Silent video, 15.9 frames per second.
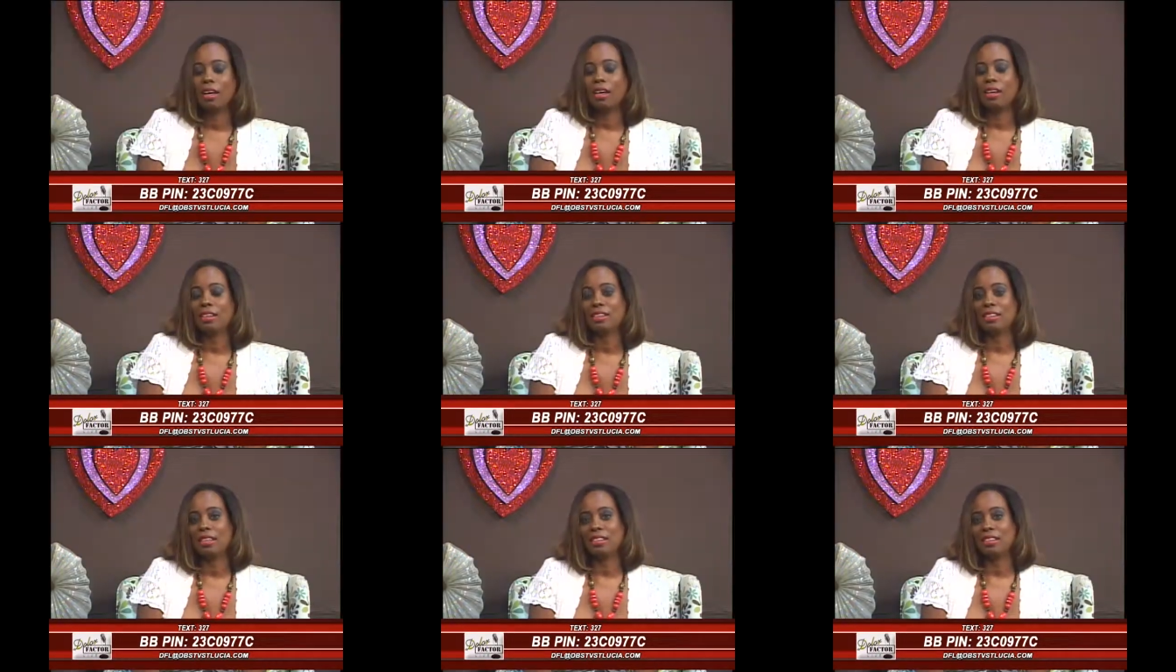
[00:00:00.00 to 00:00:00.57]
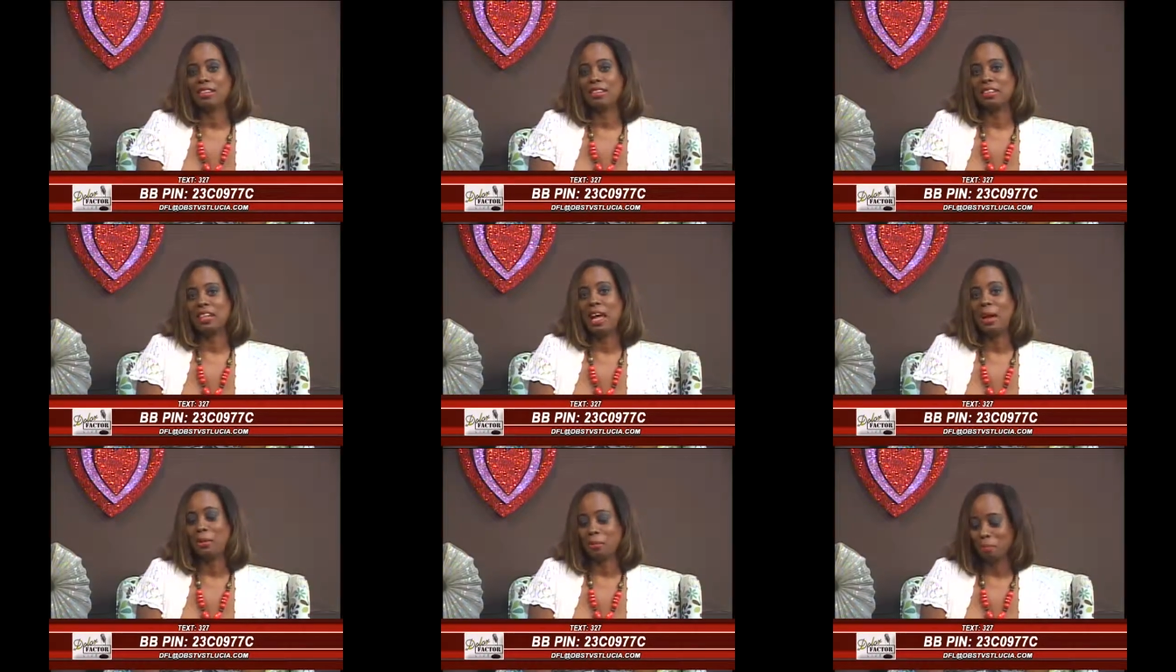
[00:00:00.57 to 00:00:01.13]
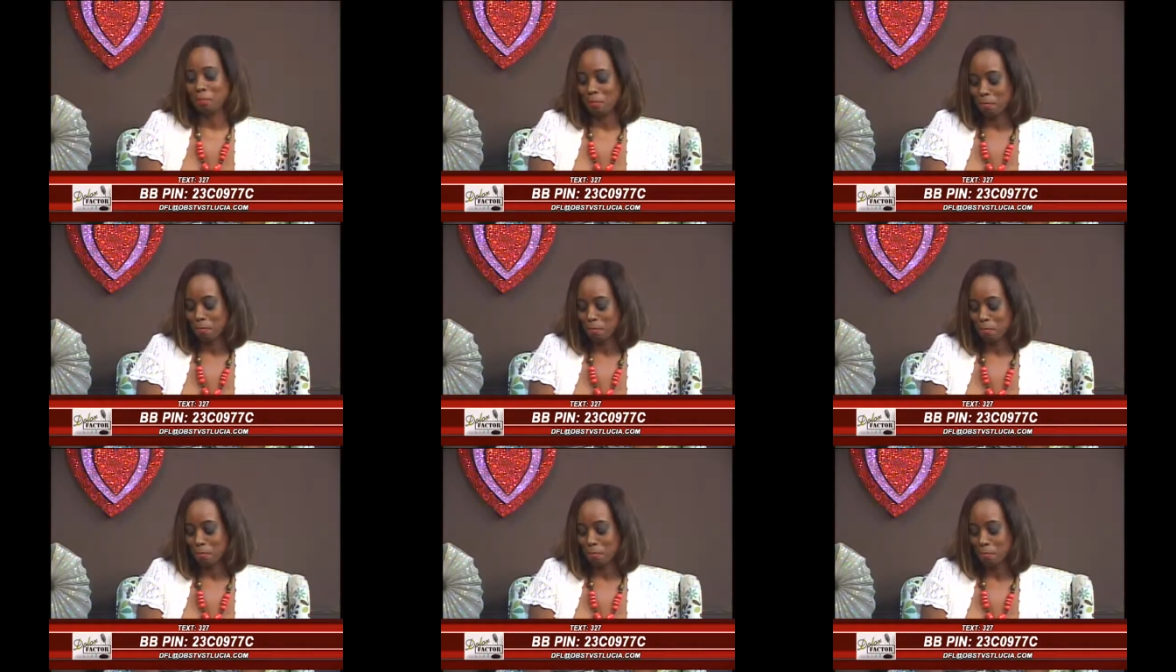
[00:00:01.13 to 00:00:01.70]
uh, Centre. Now,
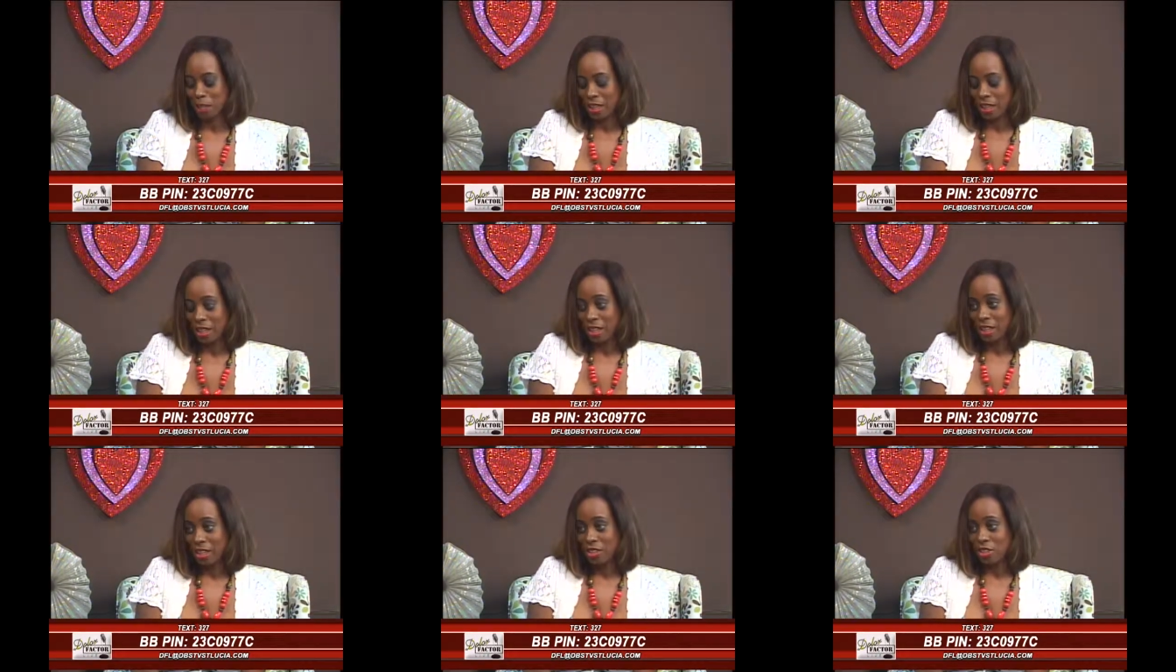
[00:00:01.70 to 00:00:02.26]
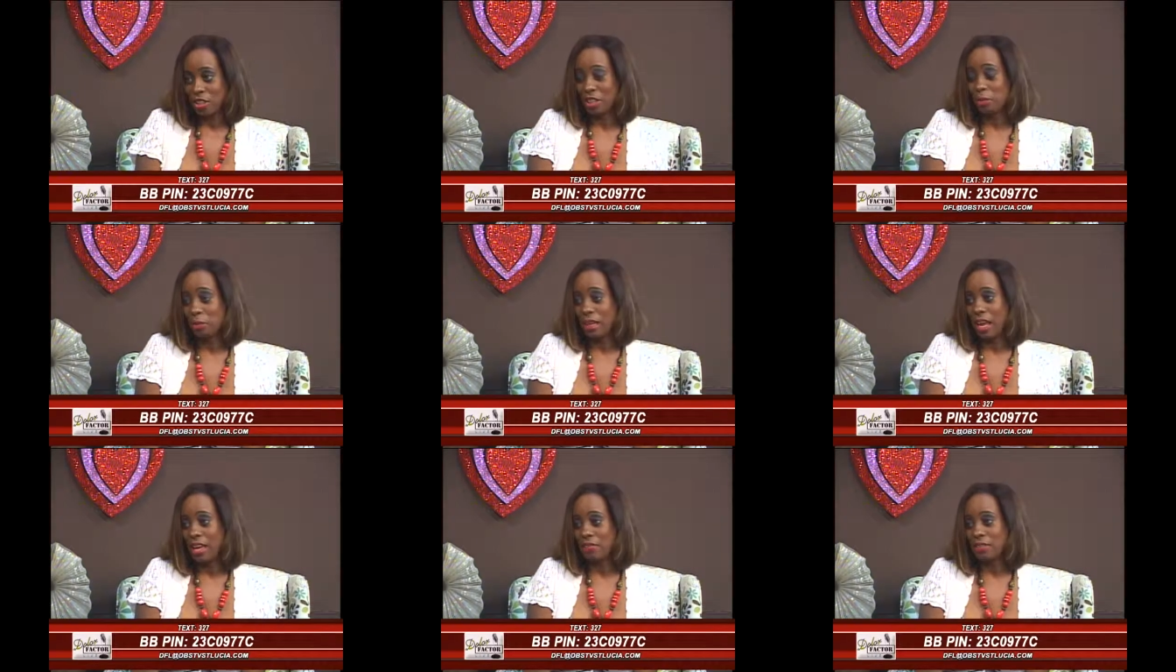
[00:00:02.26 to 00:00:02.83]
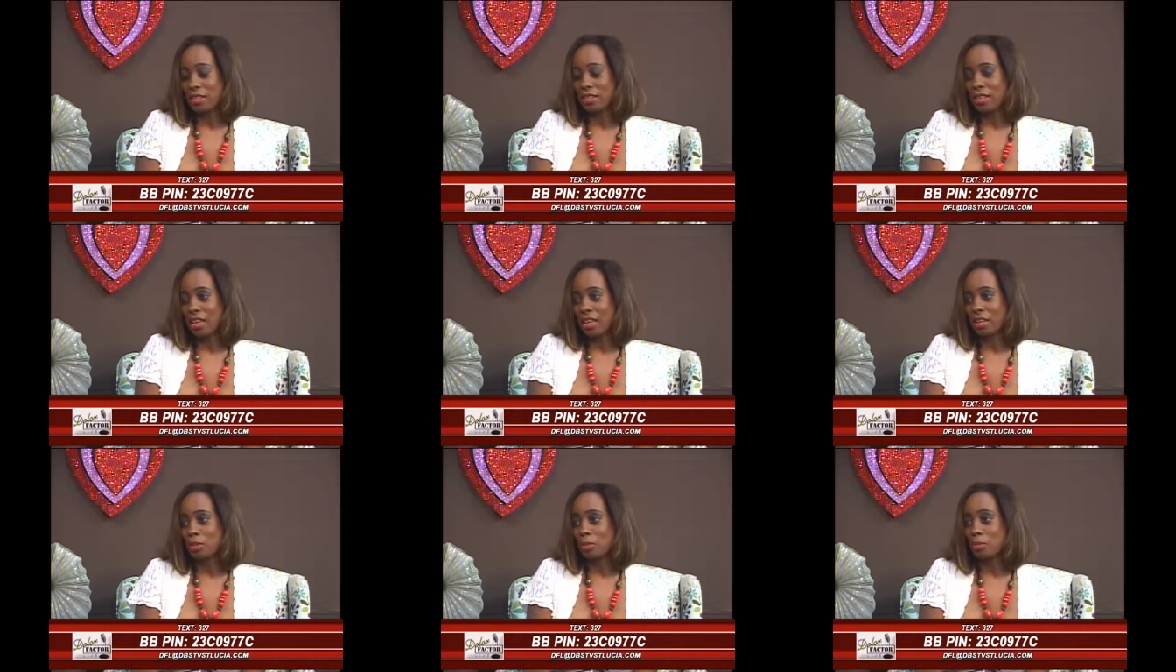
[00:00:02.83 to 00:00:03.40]
Gentlemen, I have to
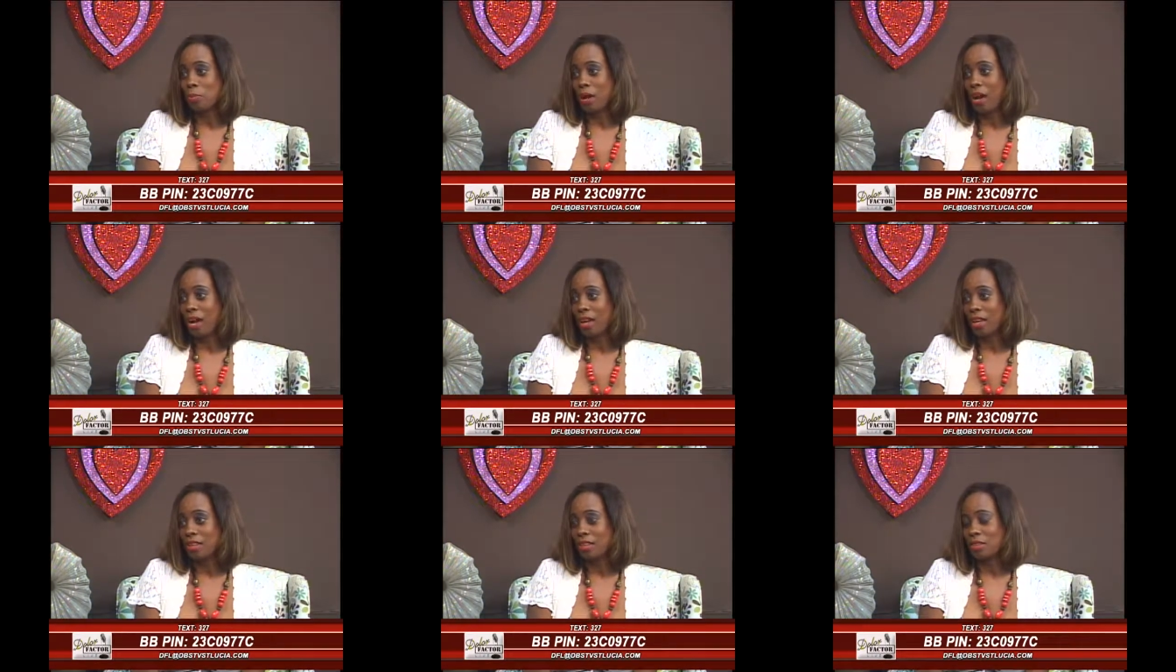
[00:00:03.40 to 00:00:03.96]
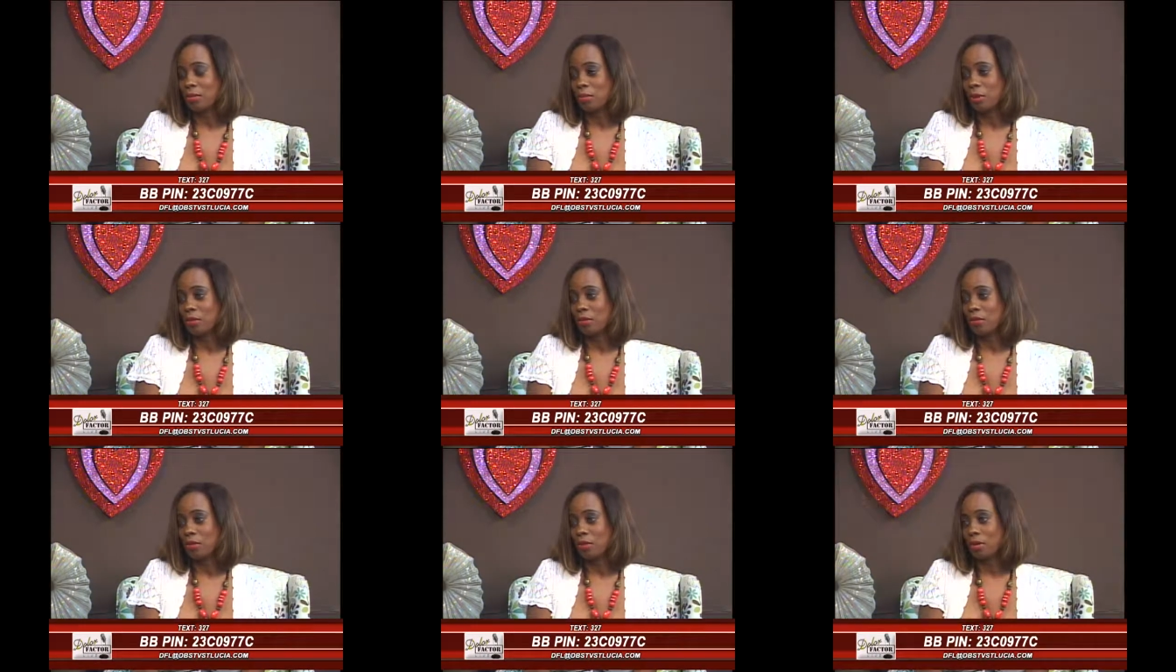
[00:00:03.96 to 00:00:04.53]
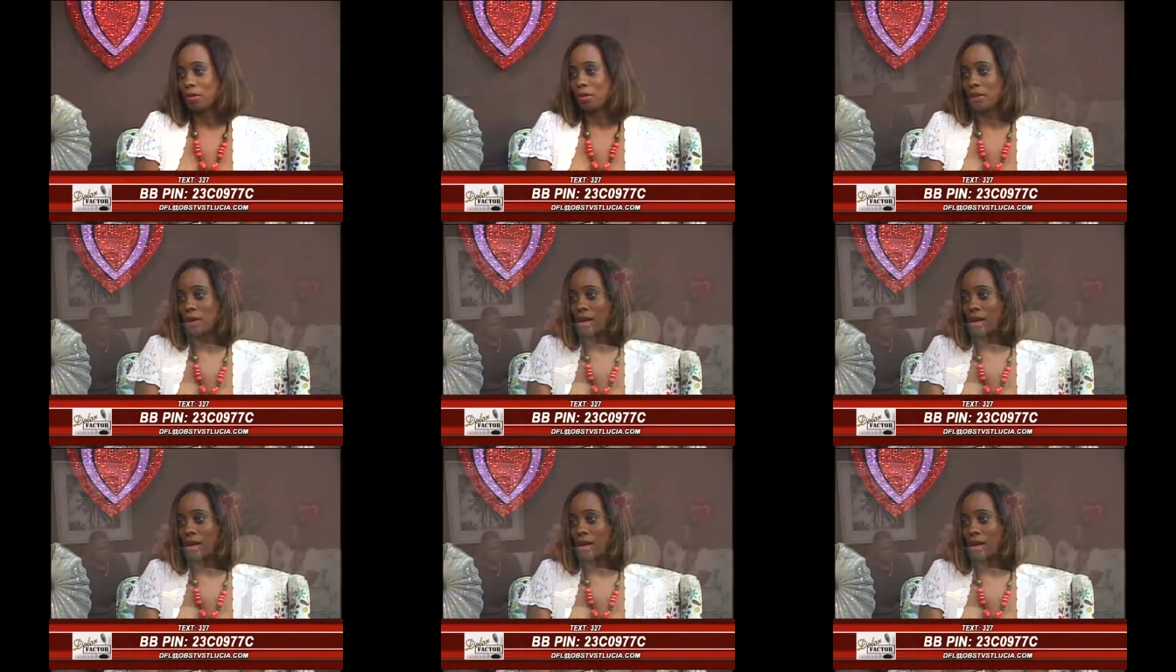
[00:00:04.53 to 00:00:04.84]
say goodbye to both of you.